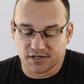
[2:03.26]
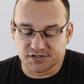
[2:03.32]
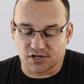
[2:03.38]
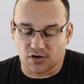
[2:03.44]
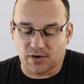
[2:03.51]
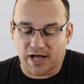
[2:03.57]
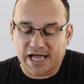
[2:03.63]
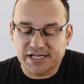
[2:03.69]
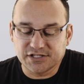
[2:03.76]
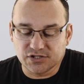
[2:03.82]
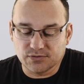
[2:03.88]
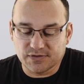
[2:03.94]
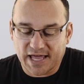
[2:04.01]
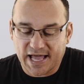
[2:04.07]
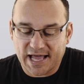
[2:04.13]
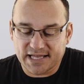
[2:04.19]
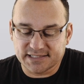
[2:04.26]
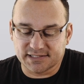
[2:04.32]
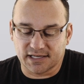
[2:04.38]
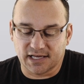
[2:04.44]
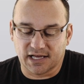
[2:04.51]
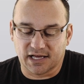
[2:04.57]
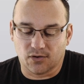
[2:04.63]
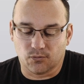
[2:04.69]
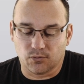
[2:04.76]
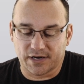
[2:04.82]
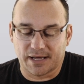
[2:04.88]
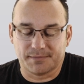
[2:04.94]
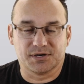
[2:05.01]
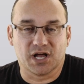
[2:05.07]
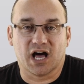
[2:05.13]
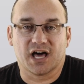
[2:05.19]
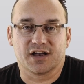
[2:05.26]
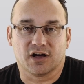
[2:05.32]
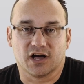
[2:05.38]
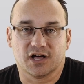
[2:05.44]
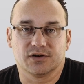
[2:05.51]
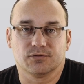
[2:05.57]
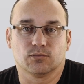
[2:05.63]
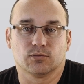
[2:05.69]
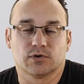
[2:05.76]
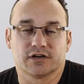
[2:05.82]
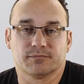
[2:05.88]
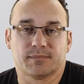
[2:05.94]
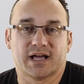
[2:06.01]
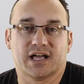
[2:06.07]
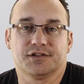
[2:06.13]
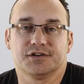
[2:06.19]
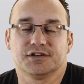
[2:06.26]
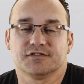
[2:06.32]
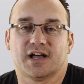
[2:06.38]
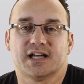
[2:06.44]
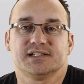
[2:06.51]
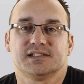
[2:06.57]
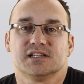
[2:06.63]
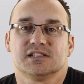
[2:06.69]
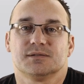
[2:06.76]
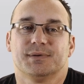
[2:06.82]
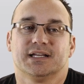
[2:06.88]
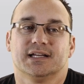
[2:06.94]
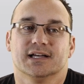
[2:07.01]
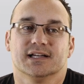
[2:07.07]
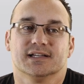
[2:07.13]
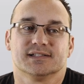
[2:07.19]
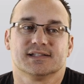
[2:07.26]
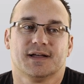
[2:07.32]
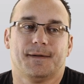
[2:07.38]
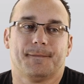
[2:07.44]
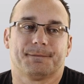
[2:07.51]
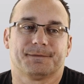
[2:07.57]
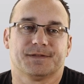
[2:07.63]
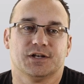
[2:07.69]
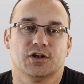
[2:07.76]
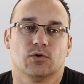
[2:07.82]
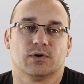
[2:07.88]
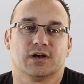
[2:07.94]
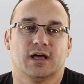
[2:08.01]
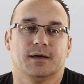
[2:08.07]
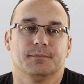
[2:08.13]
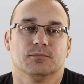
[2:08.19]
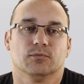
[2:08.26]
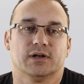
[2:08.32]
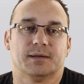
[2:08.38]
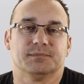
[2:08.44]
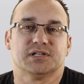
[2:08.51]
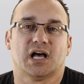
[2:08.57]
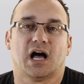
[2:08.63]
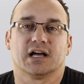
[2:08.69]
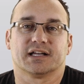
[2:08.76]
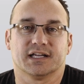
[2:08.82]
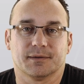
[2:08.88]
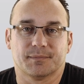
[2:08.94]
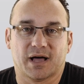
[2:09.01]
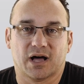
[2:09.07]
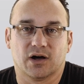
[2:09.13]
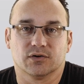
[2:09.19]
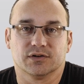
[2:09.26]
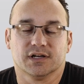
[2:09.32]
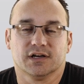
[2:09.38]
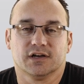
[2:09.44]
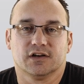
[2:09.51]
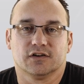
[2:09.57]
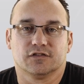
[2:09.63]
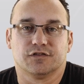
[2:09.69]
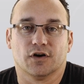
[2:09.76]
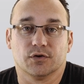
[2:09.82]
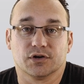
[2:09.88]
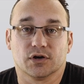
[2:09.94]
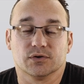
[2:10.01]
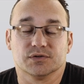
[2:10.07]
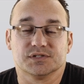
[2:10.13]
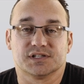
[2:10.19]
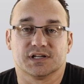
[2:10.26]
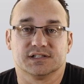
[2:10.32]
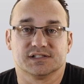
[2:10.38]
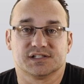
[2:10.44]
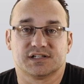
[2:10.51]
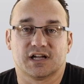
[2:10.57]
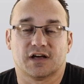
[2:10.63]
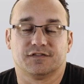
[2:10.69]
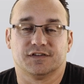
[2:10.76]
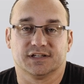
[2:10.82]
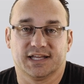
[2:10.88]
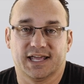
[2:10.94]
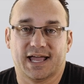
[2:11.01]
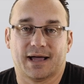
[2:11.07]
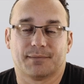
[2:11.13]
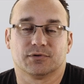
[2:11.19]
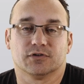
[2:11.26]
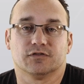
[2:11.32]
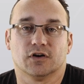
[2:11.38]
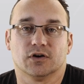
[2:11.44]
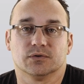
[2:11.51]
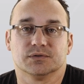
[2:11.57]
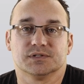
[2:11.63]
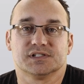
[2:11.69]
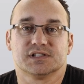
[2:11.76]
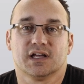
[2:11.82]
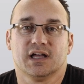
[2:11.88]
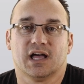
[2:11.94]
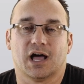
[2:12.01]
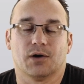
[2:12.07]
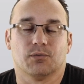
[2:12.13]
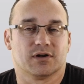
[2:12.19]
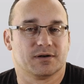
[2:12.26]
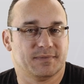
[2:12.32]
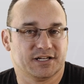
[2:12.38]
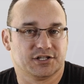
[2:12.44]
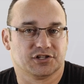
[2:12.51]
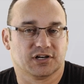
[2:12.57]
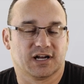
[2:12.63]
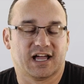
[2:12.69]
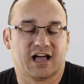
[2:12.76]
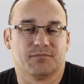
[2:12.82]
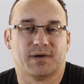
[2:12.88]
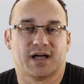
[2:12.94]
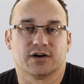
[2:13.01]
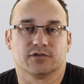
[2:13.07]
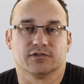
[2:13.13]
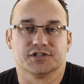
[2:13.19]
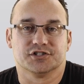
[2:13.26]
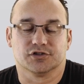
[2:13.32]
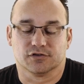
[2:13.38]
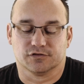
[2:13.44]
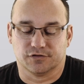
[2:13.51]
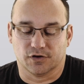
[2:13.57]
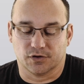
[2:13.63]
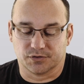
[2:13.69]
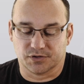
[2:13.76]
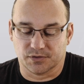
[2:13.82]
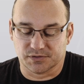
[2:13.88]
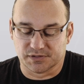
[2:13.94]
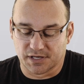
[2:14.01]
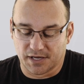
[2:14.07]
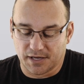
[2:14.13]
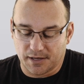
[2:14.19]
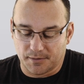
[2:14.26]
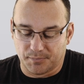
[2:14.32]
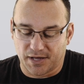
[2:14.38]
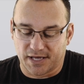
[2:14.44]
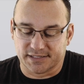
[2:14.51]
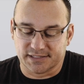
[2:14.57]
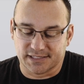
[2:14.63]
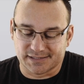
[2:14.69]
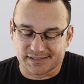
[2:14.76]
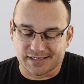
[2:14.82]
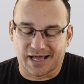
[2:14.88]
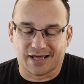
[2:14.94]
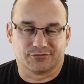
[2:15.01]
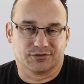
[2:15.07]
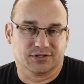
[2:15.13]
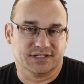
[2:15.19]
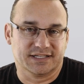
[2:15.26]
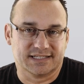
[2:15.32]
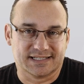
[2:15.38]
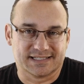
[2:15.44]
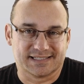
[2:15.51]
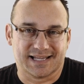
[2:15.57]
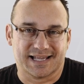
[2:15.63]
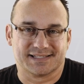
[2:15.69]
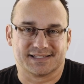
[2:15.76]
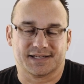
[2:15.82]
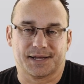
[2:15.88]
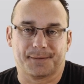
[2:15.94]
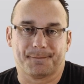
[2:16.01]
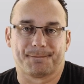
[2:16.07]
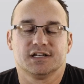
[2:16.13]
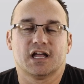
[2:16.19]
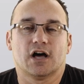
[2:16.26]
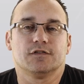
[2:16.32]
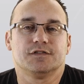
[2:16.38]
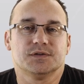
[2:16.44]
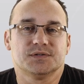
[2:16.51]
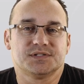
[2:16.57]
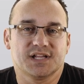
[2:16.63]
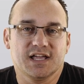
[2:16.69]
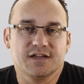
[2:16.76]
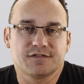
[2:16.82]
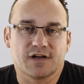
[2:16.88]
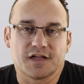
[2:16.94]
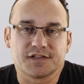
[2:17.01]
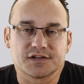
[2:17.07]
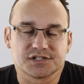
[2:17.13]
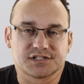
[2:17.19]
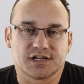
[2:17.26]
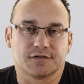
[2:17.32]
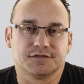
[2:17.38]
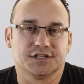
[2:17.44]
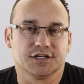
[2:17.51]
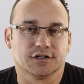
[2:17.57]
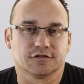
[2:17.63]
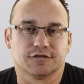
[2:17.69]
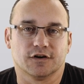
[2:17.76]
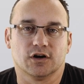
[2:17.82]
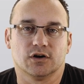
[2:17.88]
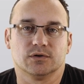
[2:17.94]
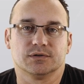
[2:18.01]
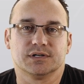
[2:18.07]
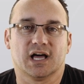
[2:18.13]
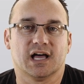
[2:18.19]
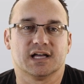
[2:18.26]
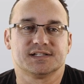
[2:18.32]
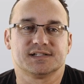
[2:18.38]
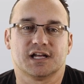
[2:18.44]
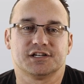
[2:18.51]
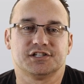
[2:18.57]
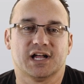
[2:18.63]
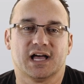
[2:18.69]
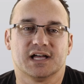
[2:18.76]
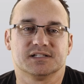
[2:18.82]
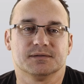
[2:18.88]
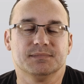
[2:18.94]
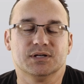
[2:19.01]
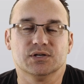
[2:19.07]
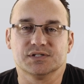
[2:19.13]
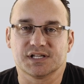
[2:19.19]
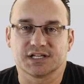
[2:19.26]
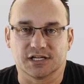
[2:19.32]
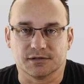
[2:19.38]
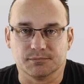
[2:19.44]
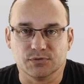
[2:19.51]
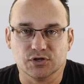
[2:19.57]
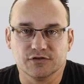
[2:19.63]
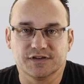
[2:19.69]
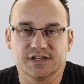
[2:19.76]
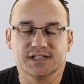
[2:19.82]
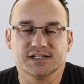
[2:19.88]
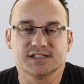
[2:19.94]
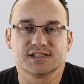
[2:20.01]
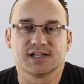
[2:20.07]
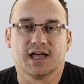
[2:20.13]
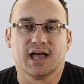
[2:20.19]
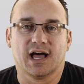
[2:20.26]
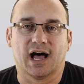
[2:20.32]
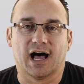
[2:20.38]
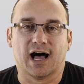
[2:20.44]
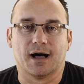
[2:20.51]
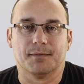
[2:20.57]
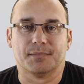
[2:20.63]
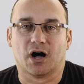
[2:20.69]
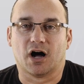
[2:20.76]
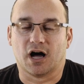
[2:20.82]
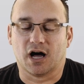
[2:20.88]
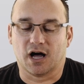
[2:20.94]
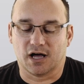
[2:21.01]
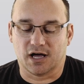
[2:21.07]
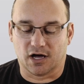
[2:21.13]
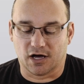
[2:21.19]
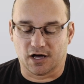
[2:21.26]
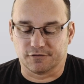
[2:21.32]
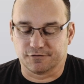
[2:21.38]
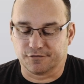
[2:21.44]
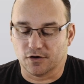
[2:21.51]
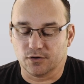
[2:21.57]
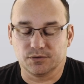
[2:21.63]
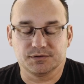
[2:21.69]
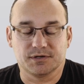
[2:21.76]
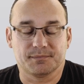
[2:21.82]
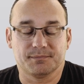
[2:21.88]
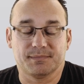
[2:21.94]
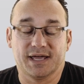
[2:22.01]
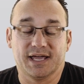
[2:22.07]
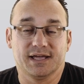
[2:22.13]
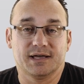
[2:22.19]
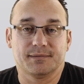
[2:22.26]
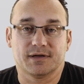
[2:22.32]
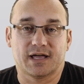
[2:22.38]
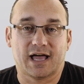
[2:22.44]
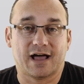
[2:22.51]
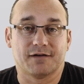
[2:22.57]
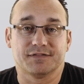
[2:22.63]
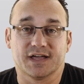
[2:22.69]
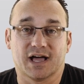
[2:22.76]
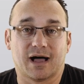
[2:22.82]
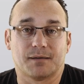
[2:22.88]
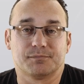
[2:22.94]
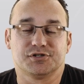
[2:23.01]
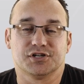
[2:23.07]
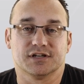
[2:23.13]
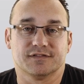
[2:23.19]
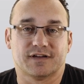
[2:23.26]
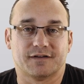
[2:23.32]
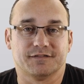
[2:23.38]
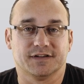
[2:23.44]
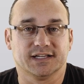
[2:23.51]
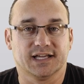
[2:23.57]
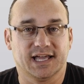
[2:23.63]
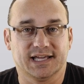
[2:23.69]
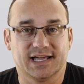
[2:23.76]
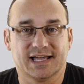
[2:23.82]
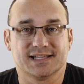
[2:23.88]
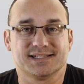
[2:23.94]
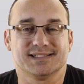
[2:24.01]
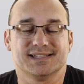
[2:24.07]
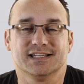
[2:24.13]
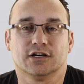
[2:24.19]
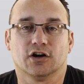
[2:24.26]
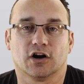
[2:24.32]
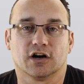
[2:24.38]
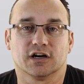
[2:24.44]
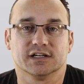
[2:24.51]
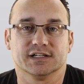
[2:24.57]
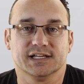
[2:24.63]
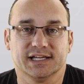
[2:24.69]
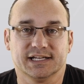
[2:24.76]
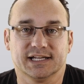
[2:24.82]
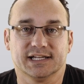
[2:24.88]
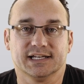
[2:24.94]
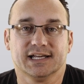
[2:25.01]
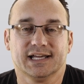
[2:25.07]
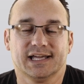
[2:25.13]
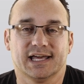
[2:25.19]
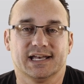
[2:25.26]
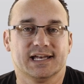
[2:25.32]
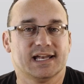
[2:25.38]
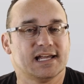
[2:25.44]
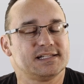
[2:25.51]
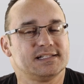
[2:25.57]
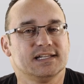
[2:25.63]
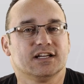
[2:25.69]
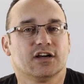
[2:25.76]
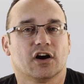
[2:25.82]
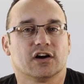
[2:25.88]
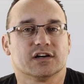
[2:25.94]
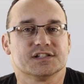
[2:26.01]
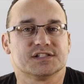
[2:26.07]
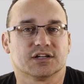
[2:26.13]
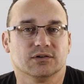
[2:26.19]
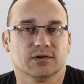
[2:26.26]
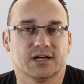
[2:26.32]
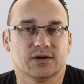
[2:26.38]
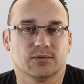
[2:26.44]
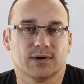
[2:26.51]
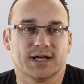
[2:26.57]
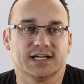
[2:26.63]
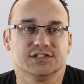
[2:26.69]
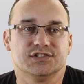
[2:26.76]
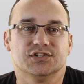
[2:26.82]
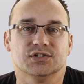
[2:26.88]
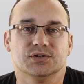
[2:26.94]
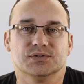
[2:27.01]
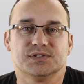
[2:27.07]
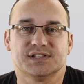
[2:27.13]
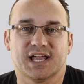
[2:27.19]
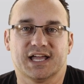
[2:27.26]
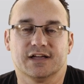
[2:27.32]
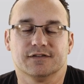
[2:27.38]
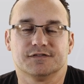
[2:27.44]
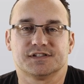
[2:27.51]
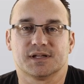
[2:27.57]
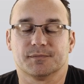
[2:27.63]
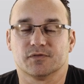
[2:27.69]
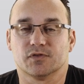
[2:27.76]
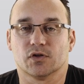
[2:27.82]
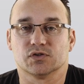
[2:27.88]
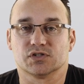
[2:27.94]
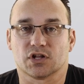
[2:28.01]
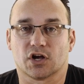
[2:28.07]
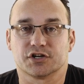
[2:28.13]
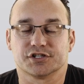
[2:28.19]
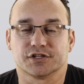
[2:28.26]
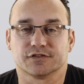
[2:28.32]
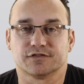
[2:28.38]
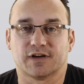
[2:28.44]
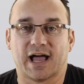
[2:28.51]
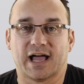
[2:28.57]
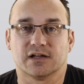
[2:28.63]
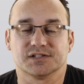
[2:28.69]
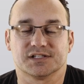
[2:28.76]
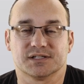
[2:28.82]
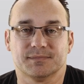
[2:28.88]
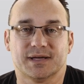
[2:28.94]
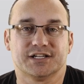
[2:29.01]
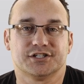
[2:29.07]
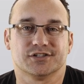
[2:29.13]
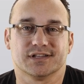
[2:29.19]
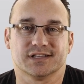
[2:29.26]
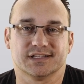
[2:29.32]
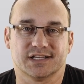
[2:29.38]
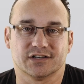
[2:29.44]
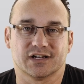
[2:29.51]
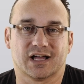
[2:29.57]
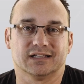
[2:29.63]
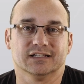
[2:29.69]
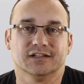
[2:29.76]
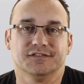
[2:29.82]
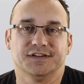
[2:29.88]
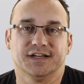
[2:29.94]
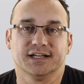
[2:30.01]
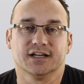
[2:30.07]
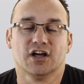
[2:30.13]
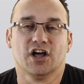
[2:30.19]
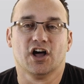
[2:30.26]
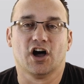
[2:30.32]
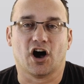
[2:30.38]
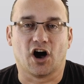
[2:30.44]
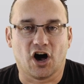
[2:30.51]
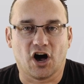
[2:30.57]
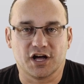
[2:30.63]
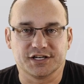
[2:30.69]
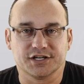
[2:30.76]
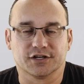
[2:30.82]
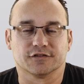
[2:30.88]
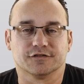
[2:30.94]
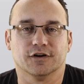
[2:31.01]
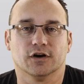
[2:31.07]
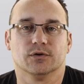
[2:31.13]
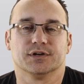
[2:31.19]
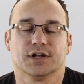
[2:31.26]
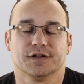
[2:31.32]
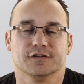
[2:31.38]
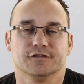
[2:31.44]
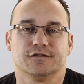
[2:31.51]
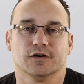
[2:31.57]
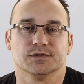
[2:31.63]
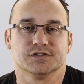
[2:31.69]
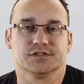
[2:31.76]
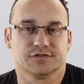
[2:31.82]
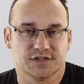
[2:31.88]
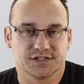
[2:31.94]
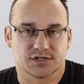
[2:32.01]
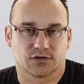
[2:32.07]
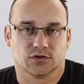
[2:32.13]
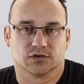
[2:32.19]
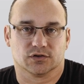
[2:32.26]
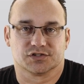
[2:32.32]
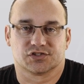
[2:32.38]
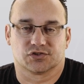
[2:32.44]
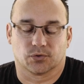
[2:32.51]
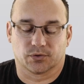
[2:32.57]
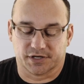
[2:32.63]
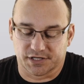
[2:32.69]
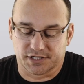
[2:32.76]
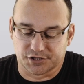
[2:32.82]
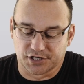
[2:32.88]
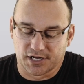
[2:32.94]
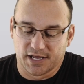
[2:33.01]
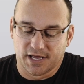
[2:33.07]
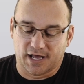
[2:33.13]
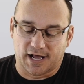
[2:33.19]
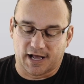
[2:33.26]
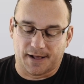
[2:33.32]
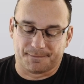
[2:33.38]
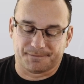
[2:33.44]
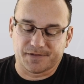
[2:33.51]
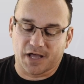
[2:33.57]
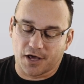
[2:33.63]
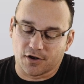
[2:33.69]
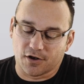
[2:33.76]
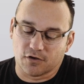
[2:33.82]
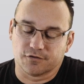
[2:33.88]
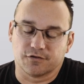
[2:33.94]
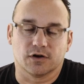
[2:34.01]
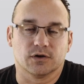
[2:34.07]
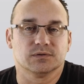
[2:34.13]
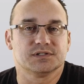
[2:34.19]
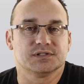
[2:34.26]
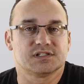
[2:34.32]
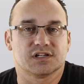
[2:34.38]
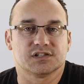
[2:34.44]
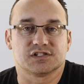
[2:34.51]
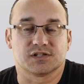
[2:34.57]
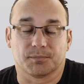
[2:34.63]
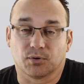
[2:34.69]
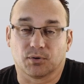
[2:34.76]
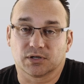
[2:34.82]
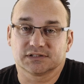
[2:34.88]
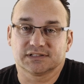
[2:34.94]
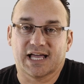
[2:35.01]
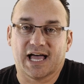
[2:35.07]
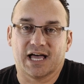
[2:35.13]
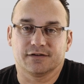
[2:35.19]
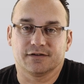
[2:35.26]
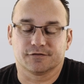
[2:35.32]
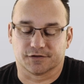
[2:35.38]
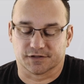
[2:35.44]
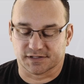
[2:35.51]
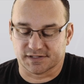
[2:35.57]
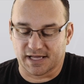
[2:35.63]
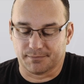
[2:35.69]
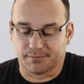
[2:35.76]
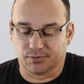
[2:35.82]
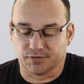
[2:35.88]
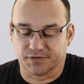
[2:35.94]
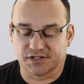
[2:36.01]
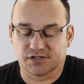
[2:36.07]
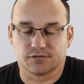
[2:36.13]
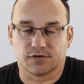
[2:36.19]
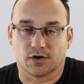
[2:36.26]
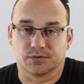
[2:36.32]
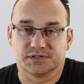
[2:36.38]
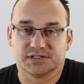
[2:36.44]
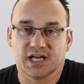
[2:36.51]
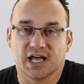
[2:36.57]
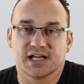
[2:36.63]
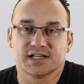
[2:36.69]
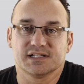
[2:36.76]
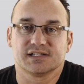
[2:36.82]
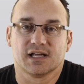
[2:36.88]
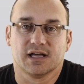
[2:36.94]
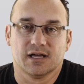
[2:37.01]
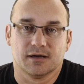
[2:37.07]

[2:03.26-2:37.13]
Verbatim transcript: So I do that uh, when I'm not on one of my other devices because you know, when I'm when I'm talking about photos and stuff and camera phones, I want to make sure I have my original photos but it's not really a necessity. Now, if you save other stuff to your phone, uh, such as music and movies, um, a, a, phone may have the option of having a SD card in it. And an SD card is a great way to save some of those larger files and make sure that they're not living on your phone, on the phone's physical storage. Um, not all phones support that. For example, this phone does,